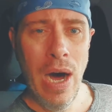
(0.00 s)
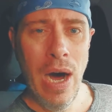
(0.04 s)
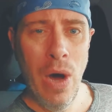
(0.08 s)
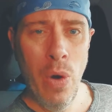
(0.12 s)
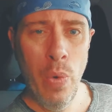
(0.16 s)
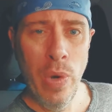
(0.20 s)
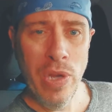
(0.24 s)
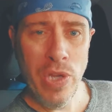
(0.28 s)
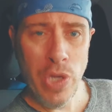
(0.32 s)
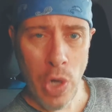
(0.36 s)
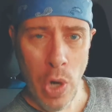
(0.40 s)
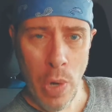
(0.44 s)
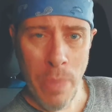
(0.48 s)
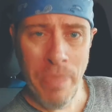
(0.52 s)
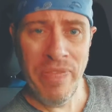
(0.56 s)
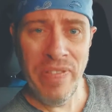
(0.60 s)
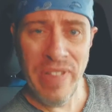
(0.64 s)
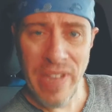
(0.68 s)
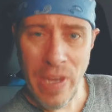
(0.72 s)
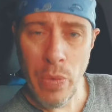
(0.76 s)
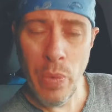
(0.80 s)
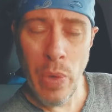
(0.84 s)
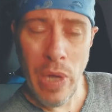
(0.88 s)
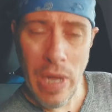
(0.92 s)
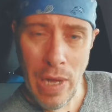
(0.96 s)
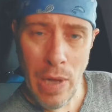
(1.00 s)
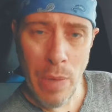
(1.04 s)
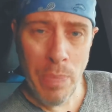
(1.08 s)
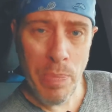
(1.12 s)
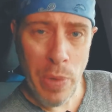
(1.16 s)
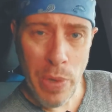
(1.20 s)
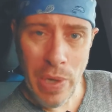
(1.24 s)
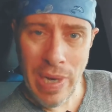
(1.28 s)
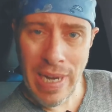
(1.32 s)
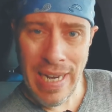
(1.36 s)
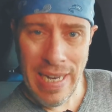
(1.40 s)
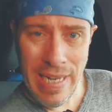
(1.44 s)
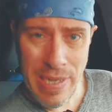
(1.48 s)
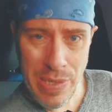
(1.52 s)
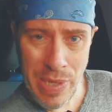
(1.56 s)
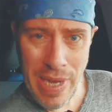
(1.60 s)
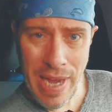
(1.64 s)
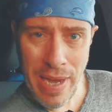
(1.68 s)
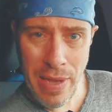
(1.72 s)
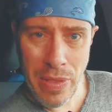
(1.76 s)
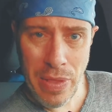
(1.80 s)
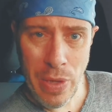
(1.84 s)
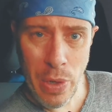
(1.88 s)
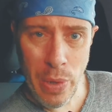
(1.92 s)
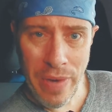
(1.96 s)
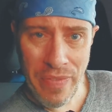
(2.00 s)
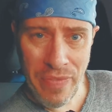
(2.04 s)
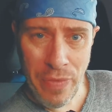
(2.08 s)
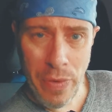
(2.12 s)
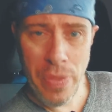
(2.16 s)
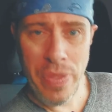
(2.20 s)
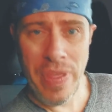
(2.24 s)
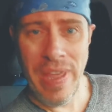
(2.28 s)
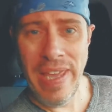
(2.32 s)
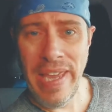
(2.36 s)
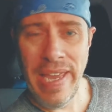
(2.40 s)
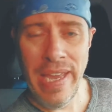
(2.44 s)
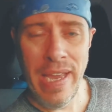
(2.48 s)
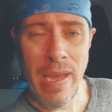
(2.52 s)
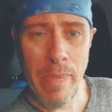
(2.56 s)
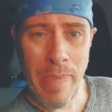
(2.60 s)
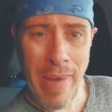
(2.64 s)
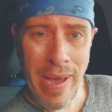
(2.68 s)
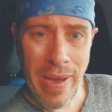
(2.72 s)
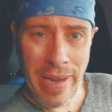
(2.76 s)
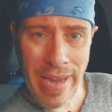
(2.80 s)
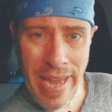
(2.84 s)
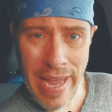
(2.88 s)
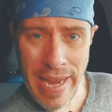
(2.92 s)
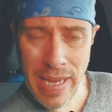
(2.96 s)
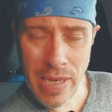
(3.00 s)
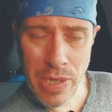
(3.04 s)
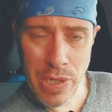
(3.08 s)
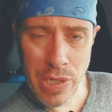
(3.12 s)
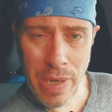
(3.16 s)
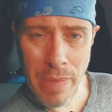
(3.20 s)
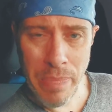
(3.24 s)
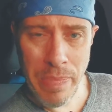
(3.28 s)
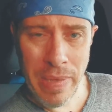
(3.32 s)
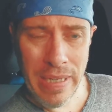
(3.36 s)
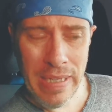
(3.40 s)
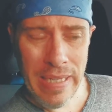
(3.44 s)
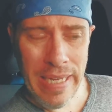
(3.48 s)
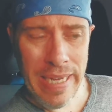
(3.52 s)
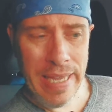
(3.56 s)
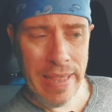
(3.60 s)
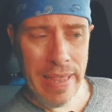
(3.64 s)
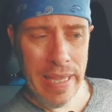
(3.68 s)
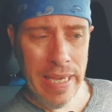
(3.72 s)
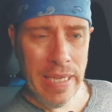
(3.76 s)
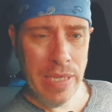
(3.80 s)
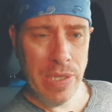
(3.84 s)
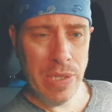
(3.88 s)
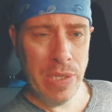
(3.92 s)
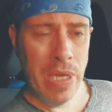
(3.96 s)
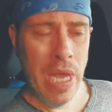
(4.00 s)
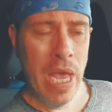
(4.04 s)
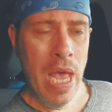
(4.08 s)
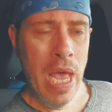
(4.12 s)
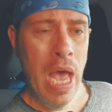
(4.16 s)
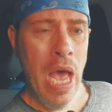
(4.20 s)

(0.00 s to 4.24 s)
which hopefully will help you guys out there if you're thinking about getting something like this.